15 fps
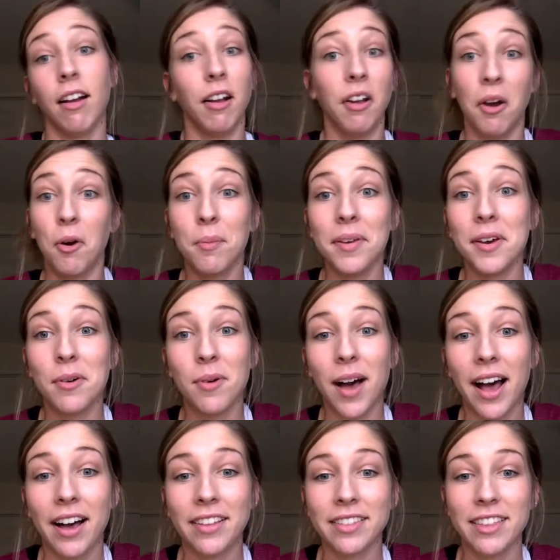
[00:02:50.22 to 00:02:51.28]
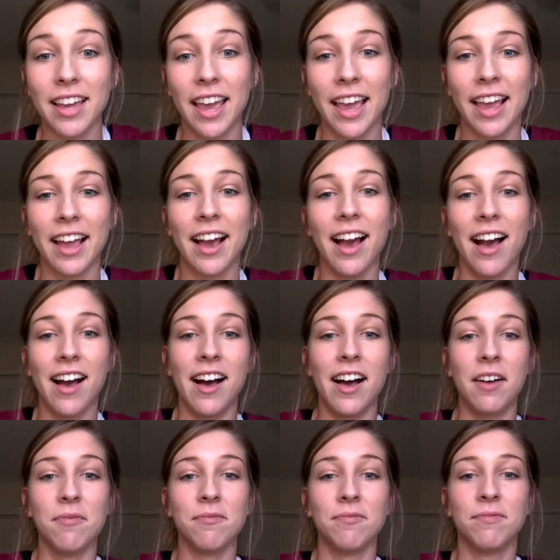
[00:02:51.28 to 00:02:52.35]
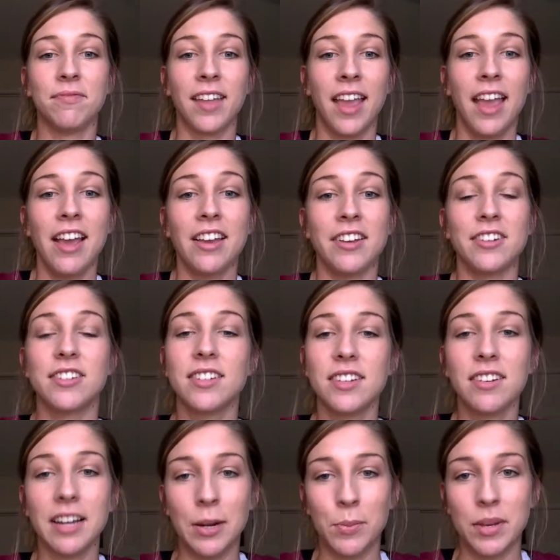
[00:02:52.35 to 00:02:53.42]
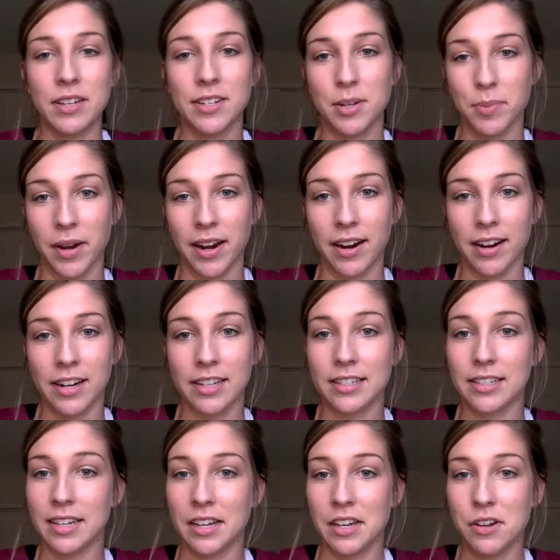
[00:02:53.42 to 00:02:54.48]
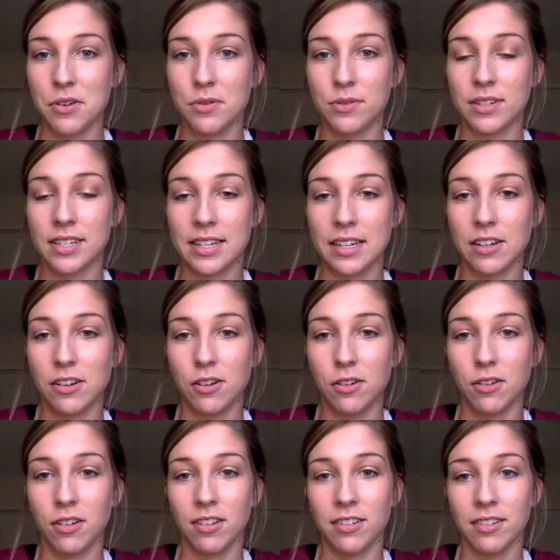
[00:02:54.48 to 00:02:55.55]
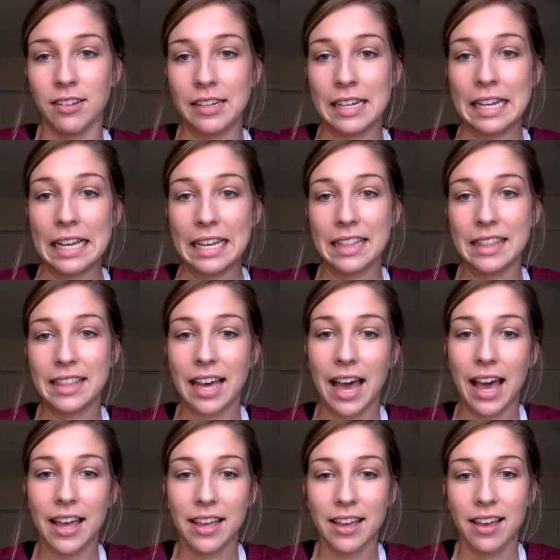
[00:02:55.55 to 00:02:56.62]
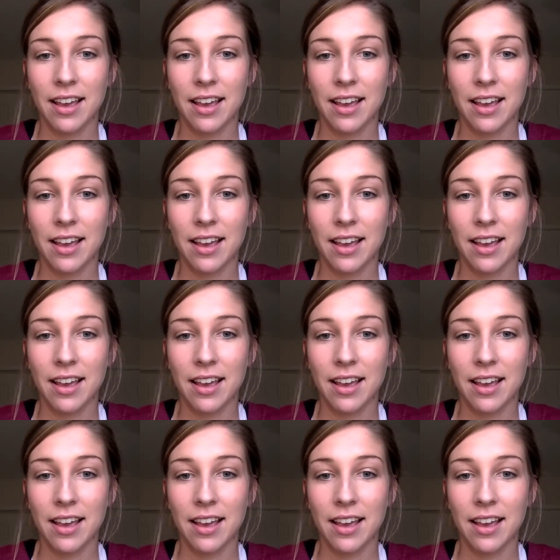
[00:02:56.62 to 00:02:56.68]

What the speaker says: go be a wild thing, you're still going to miss your parents, and you still need that